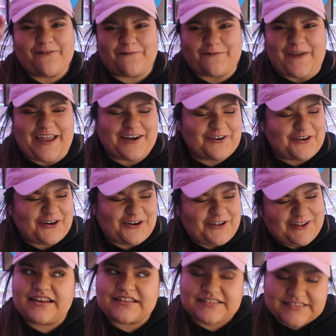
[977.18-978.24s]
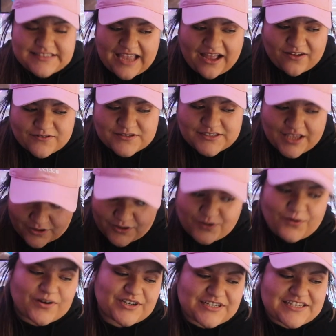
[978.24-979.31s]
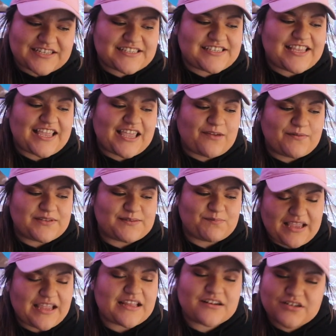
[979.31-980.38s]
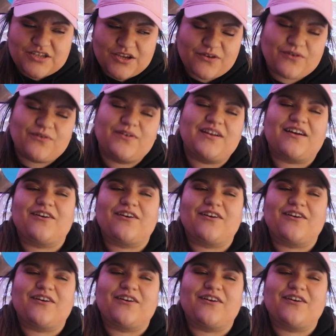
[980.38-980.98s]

fangirl. And it sounds gorgeous. He was in tune.